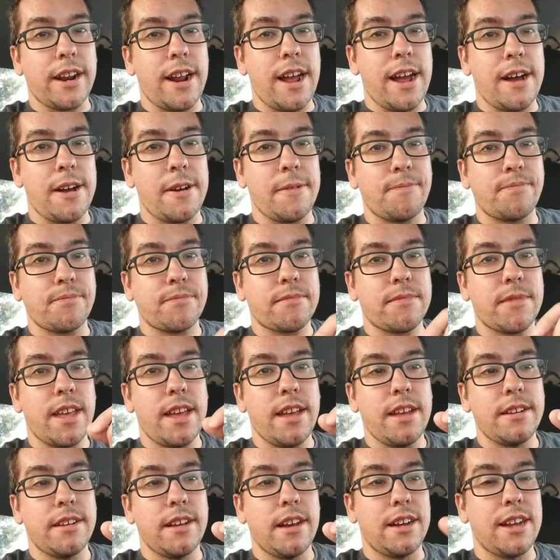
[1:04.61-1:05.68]
it out
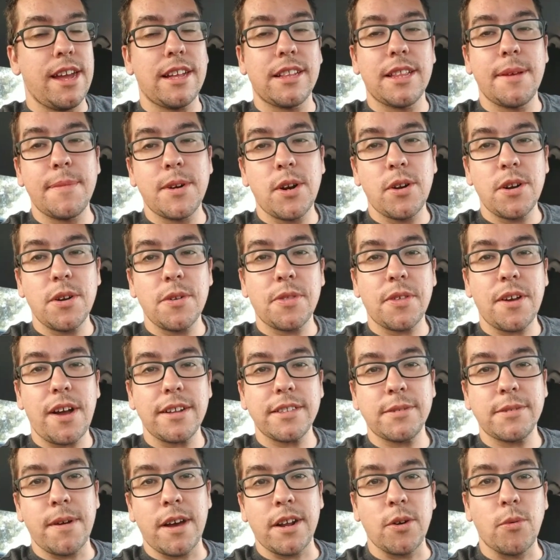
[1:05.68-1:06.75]
and uh, yeah, let me know your
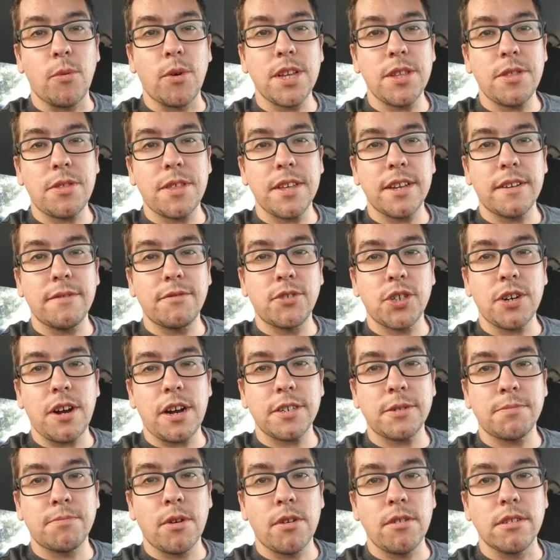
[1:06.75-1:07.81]
thoughts about it. What do you think of
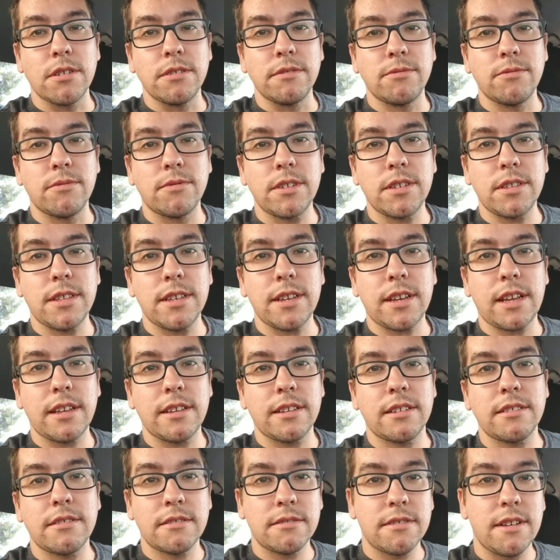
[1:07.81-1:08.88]
Josh Brolin? What do you think
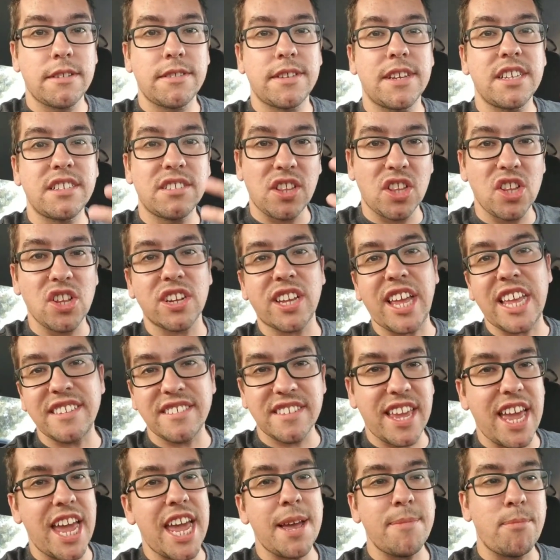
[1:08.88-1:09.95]
of his look, his
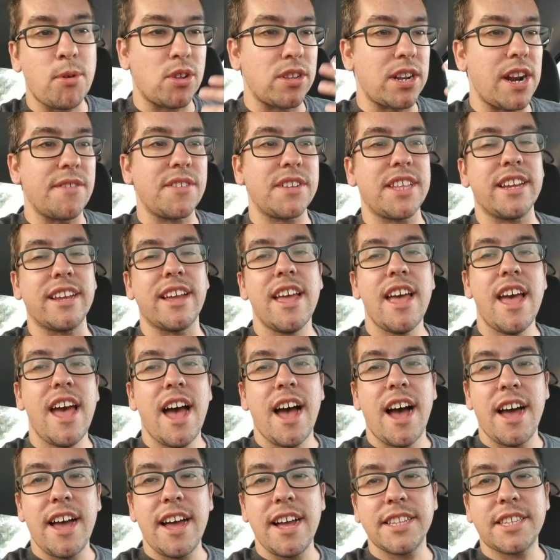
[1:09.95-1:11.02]
Cable, and everything?
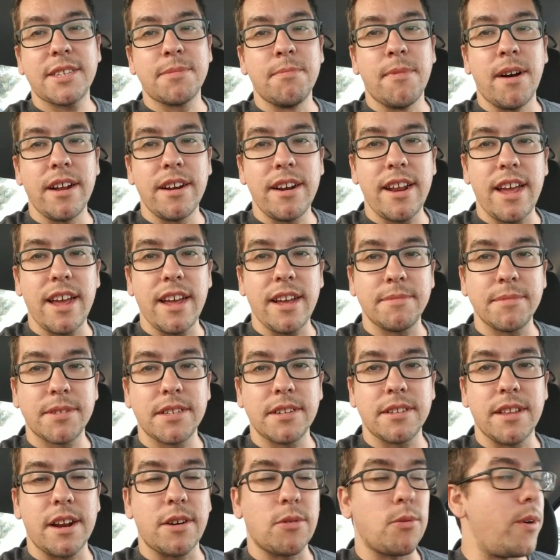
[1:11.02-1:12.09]
That's Monday. I'm
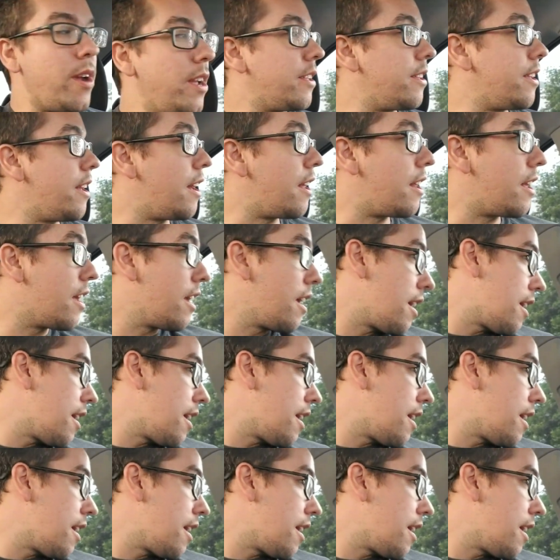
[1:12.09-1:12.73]
still not awake yet.